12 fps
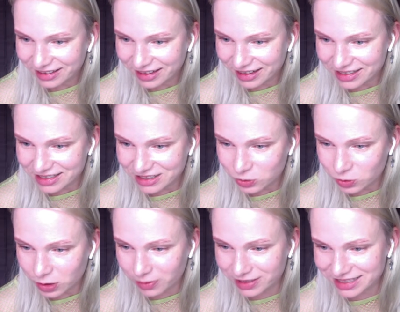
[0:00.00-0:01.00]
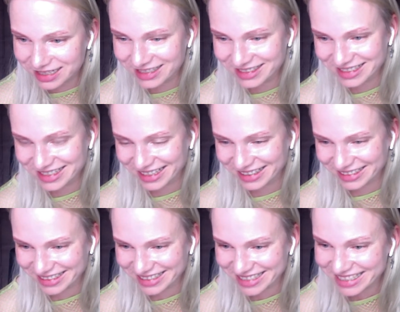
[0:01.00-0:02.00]
he has a trauma since that
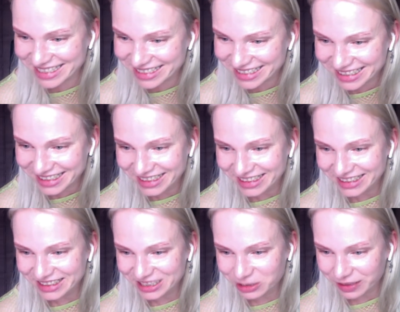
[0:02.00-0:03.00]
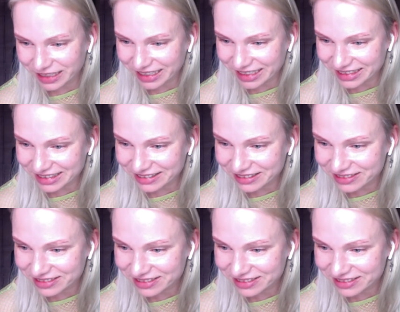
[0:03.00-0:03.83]
incident. Oh my God.